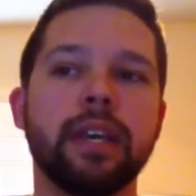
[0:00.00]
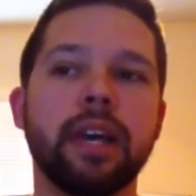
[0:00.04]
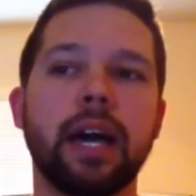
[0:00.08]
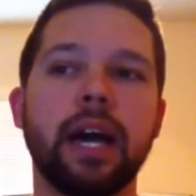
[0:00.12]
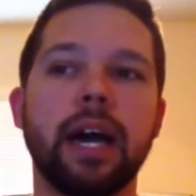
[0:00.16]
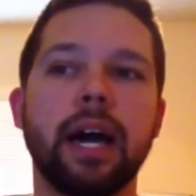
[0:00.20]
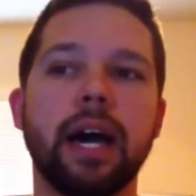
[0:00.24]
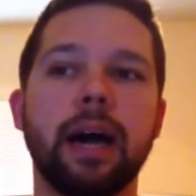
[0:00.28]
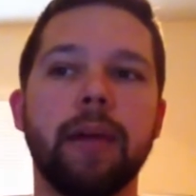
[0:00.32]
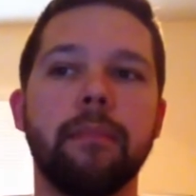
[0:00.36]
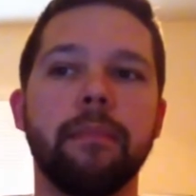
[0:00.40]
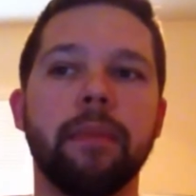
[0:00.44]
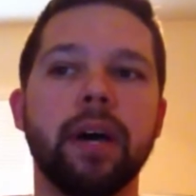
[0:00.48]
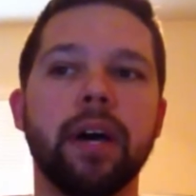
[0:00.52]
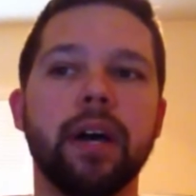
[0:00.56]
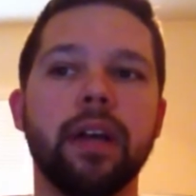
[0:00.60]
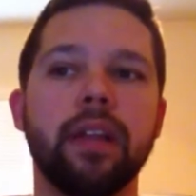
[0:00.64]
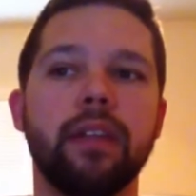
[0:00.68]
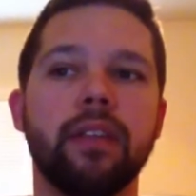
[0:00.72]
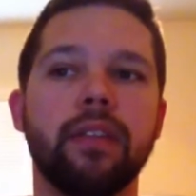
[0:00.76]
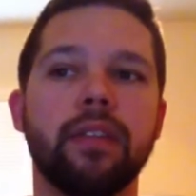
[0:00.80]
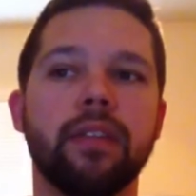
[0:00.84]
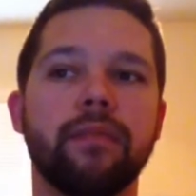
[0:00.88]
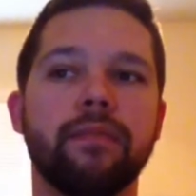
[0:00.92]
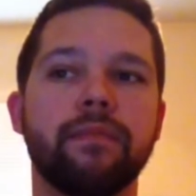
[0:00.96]

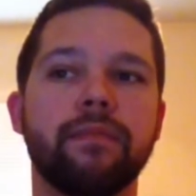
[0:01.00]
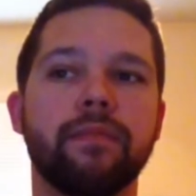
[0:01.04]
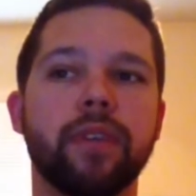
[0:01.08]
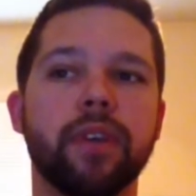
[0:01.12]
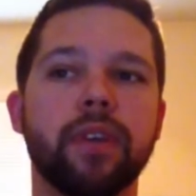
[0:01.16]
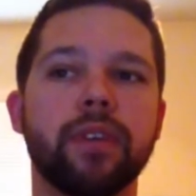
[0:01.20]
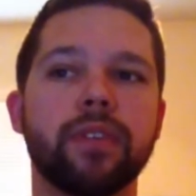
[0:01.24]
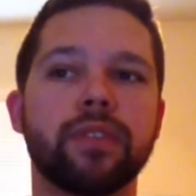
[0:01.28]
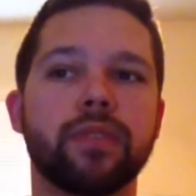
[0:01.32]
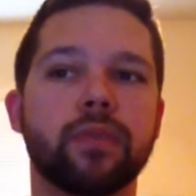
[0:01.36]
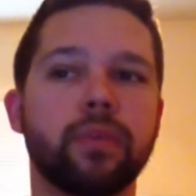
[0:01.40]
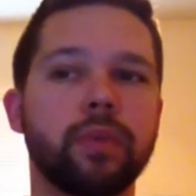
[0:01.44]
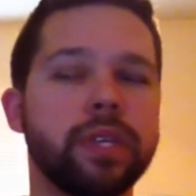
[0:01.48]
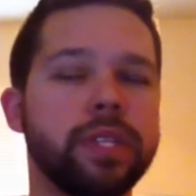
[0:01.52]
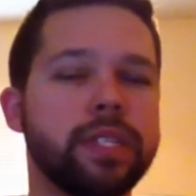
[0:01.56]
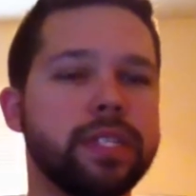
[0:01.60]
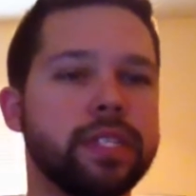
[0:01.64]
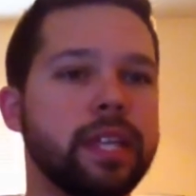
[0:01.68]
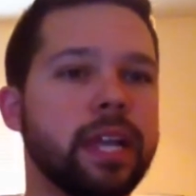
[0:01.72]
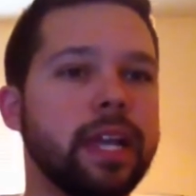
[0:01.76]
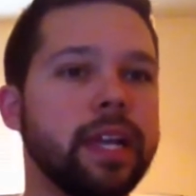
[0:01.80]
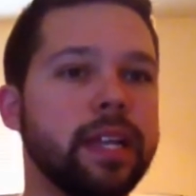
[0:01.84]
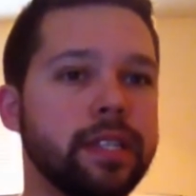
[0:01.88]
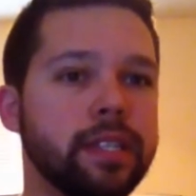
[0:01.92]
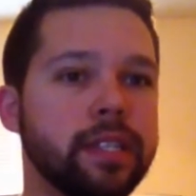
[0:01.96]
but there's three
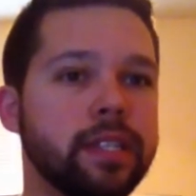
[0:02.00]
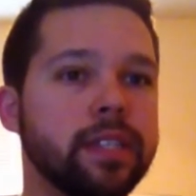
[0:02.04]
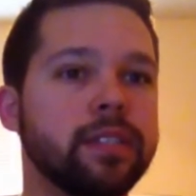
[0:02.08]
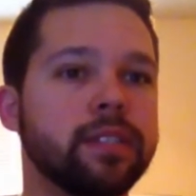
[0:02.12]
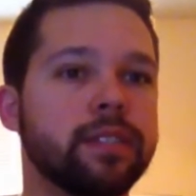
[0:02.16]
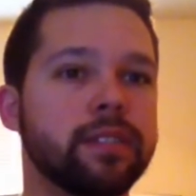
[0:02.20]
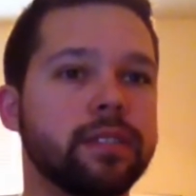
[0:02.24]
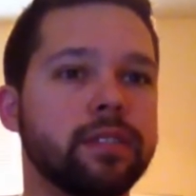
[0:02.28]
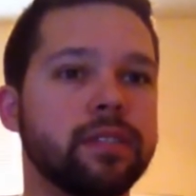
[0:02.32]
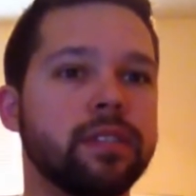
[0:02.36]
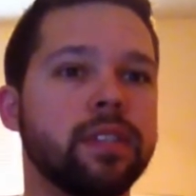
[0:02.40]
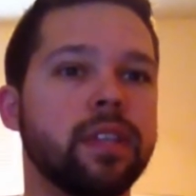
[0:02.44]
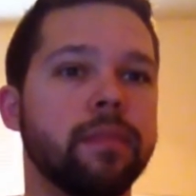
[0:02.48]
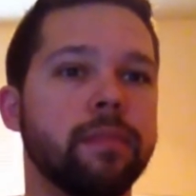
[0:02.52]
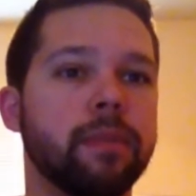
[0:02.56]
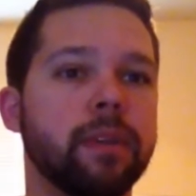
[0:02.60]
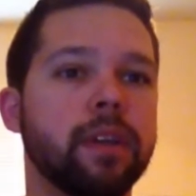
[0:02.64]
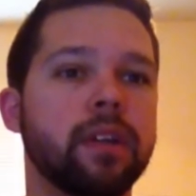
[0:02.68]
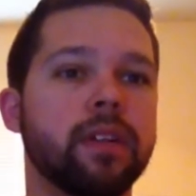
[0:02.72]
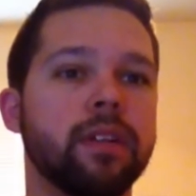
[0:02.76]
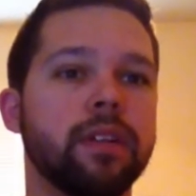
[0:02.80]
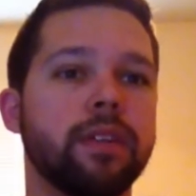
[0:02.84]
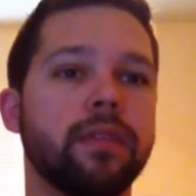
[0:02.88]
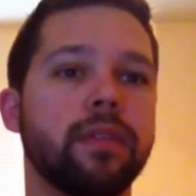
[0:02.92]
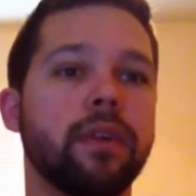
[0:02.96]
stages
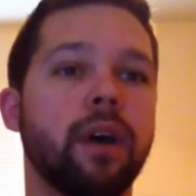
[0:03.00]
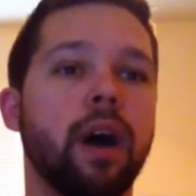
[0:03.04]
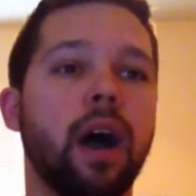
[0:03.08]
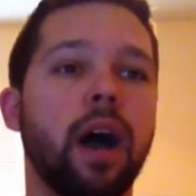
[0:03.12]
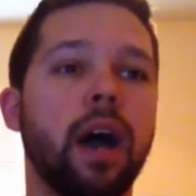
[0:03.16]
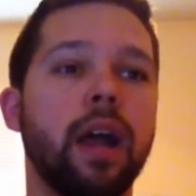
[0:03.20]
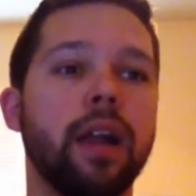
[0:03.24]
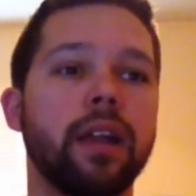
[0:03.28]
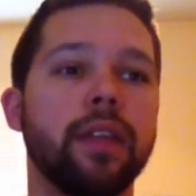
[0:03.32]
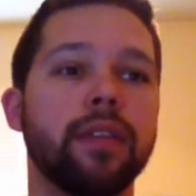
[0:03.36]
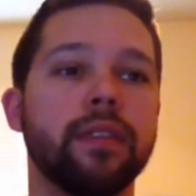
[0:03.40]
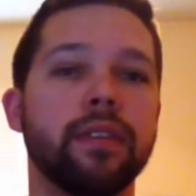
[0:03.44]
typically thought,